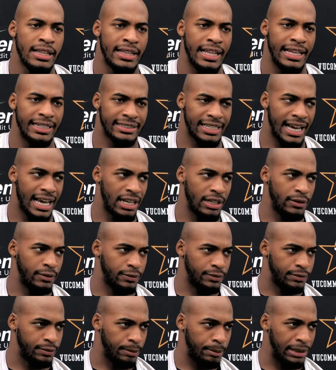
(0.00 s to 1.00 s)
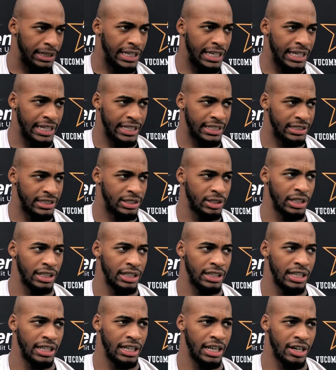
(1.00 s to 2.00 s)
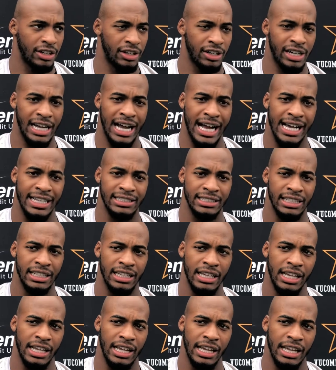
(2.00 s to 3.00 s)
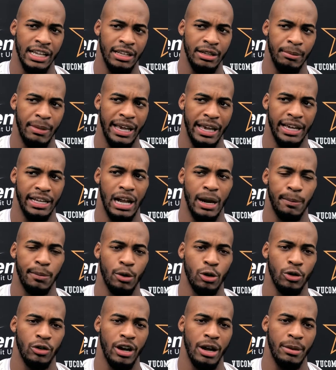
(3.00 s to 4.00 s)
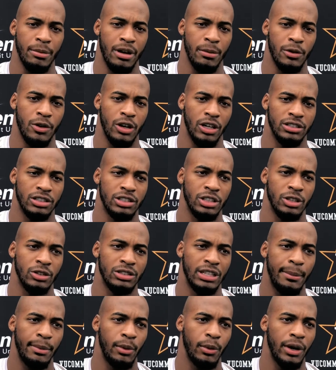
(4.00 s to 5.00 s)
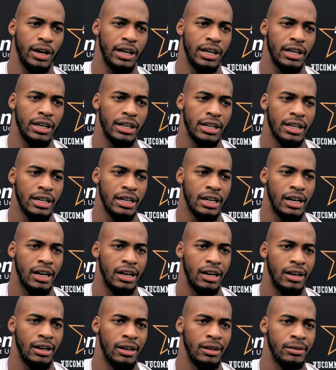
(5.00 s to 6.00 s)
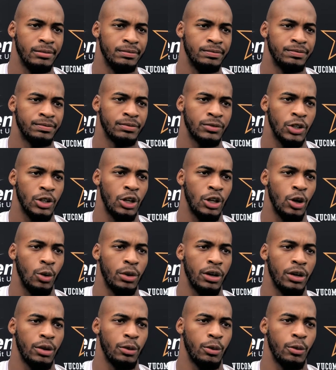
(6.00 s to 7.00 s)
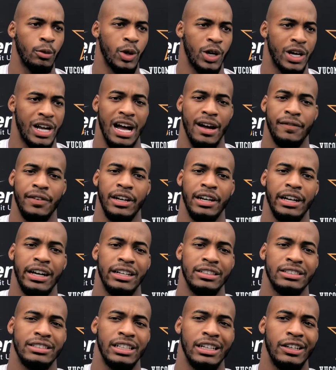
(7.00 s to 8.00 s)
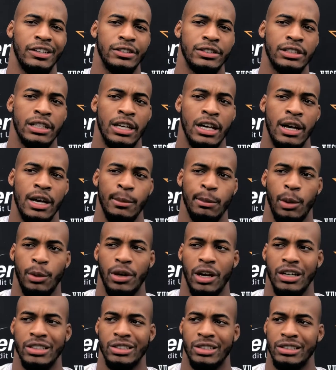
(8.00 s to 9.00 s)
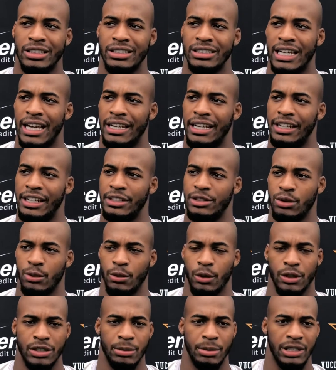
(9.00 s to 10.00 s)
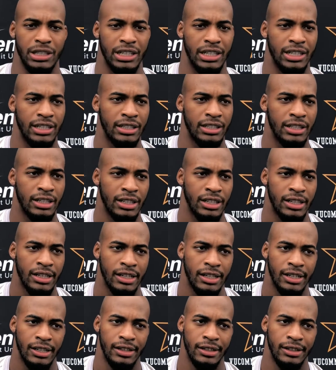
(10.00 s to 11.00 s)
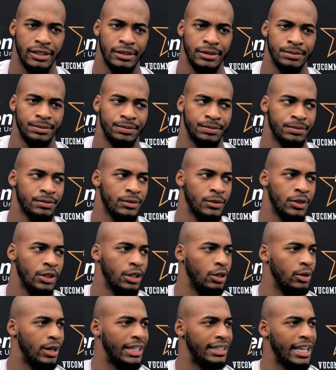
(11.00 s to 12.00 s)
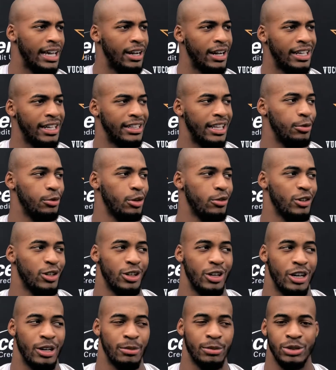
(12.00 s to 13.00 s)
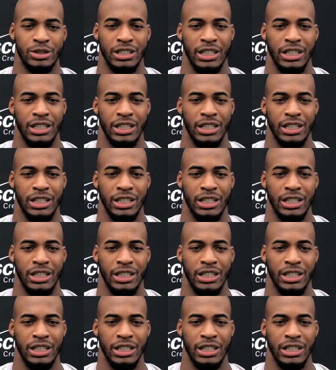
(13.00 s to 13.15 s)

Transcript: that's kind of bleeding into the, the younger guys and, and, and, making our program come across a certain type of way. Um, you know, we're, we're confident in ourselves but we also understand that there's work to be done. Um, you know, I think I think we're a real humble